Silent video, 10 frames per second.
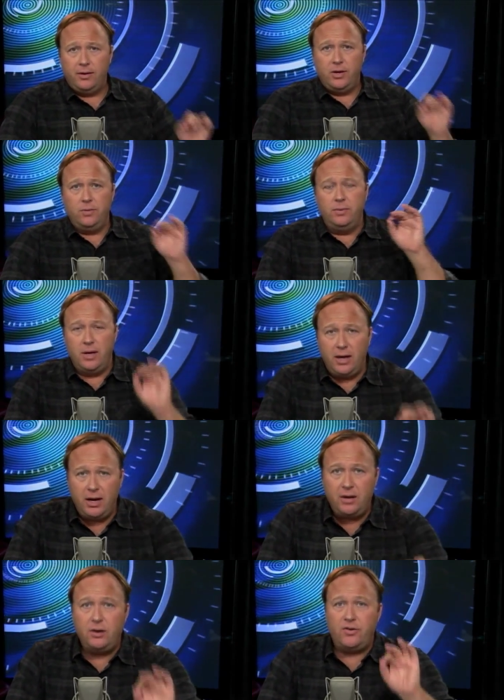You
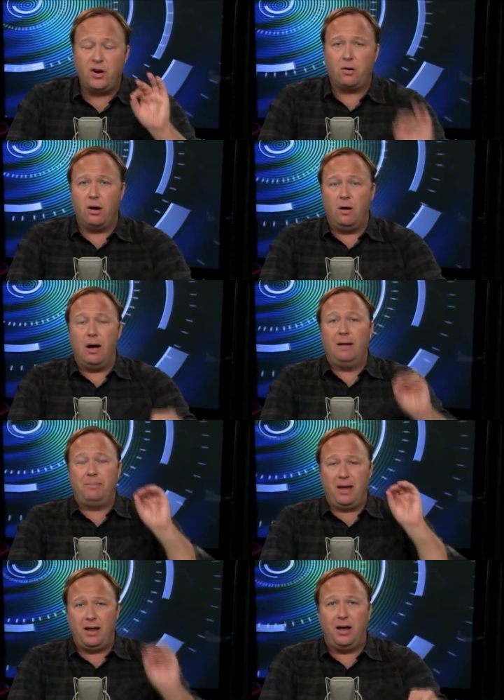need to grow
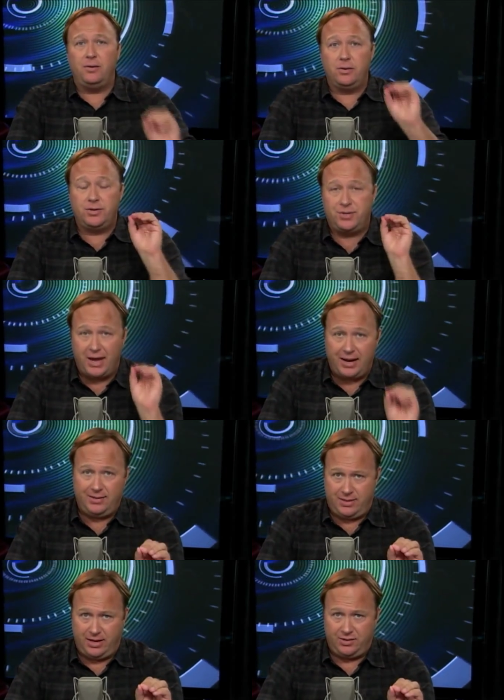up and
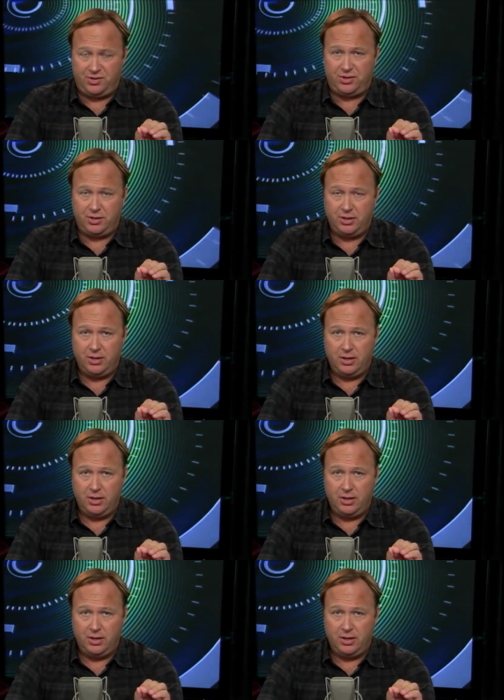understand this.